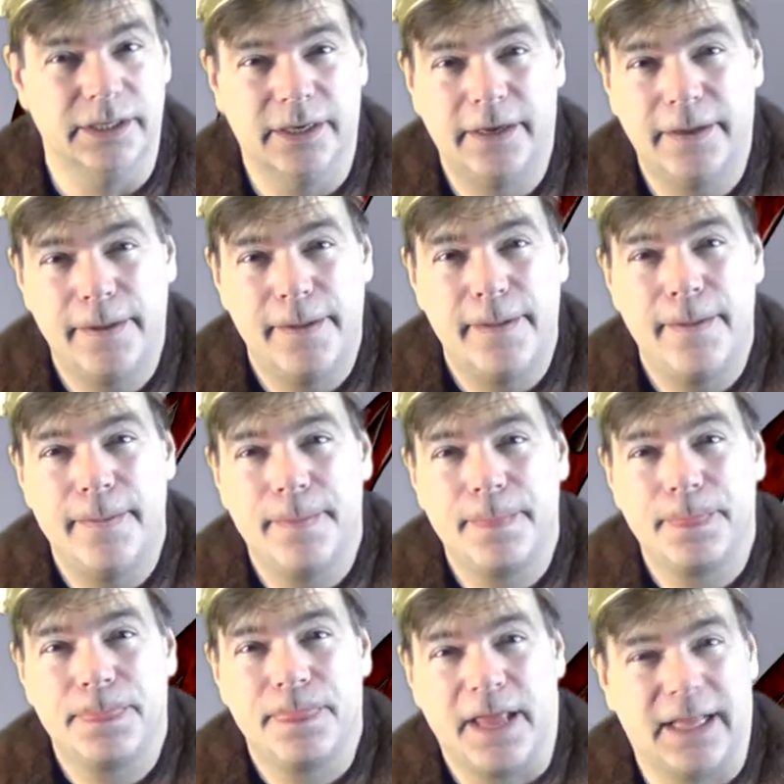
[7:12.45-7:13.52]

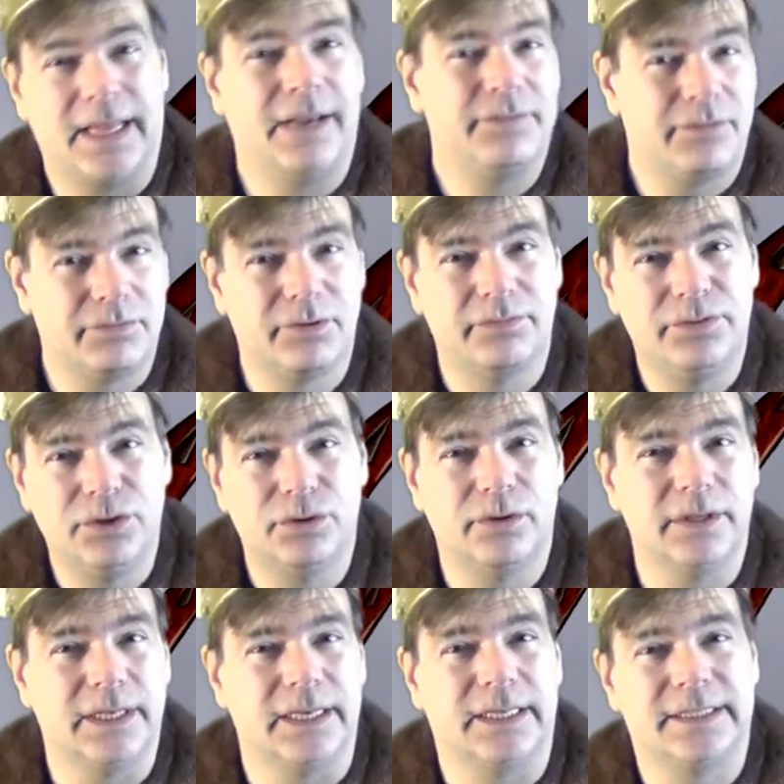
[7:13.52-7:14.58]
I'll have a review
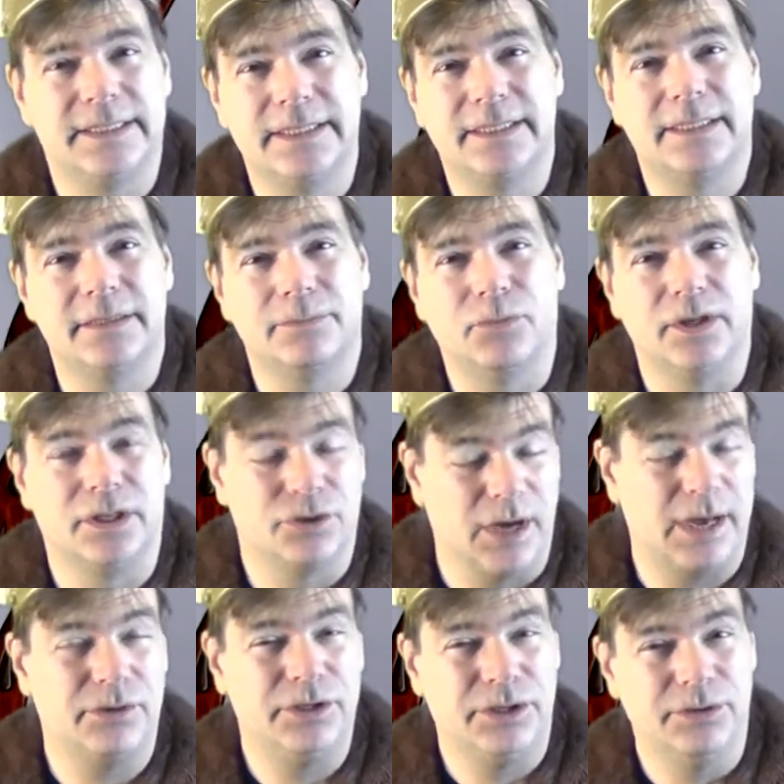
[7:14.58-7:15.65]
of that system with
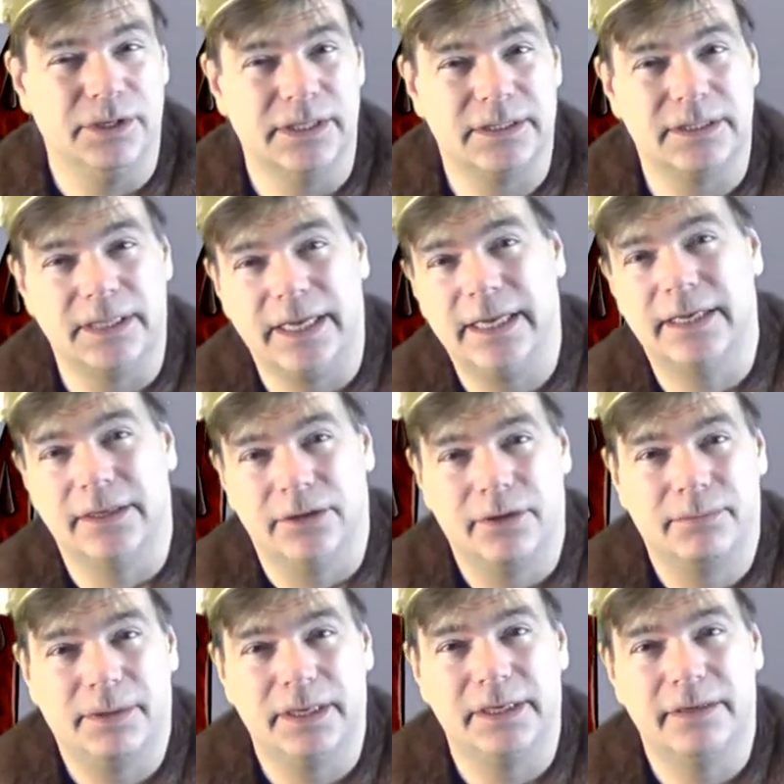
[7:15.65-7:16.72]
ground units later,
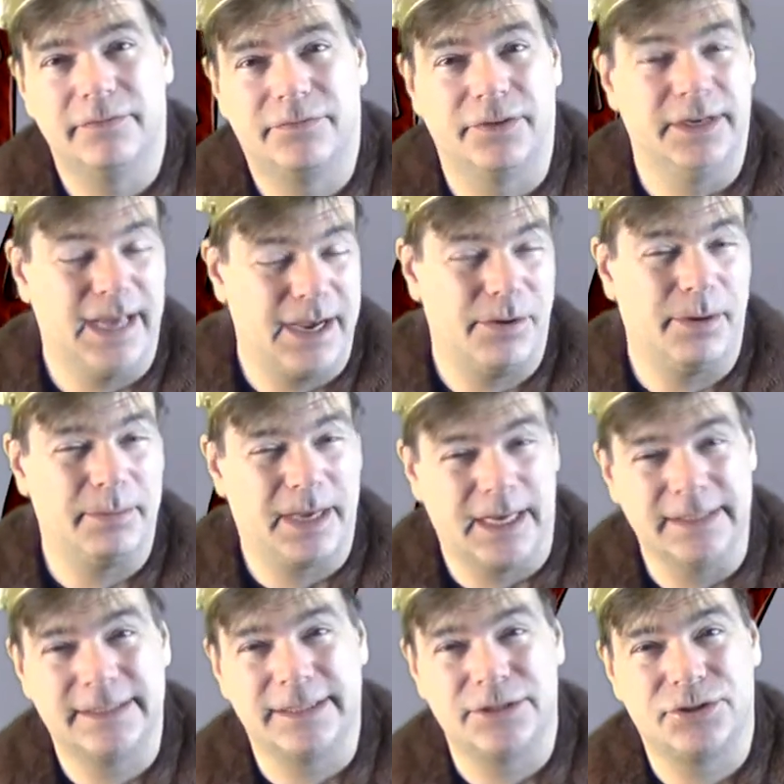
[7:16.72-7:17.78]
but for now I'm
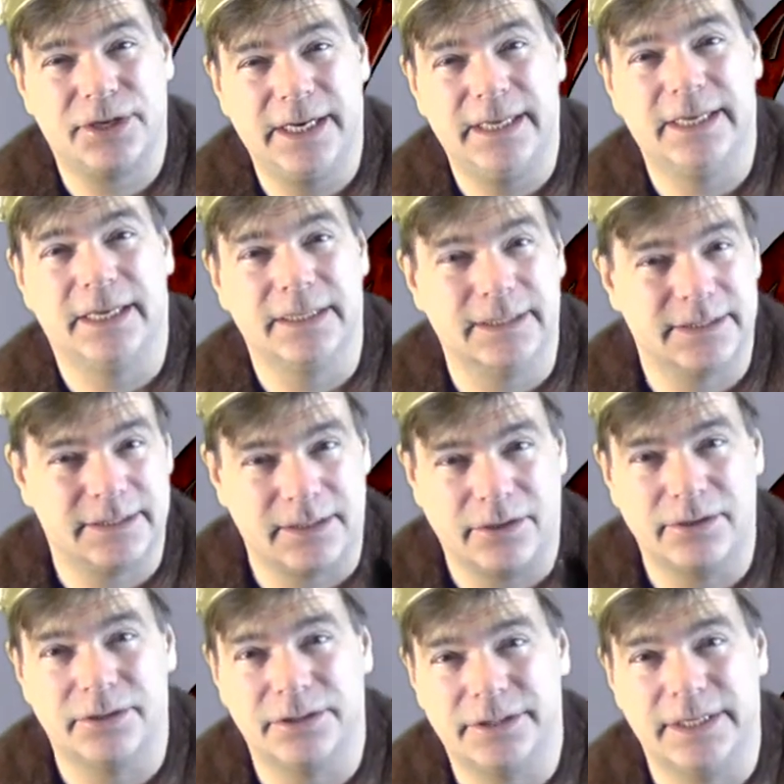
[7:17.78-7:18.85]
concentrating on the
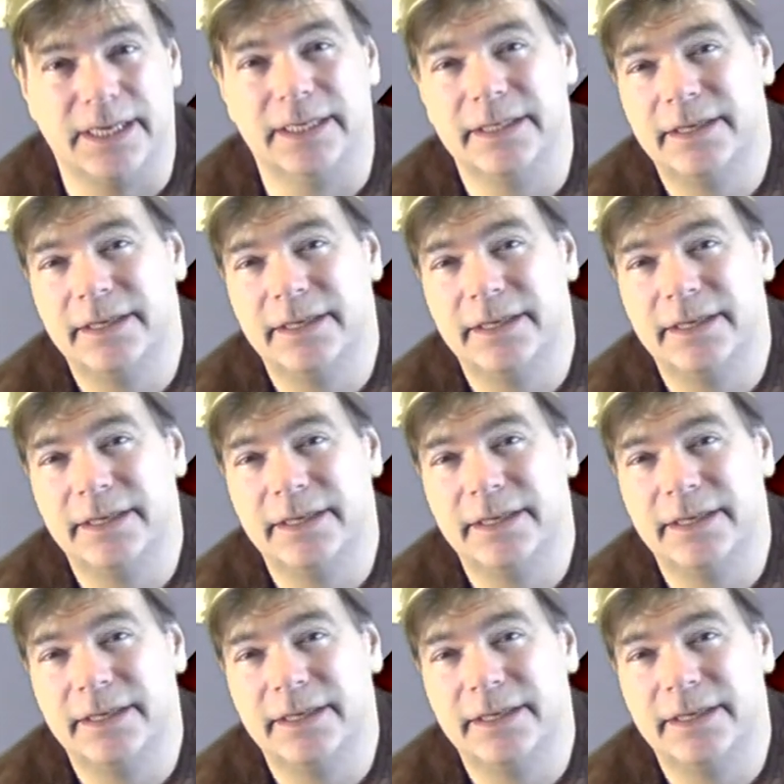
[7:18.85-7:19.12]
starter set.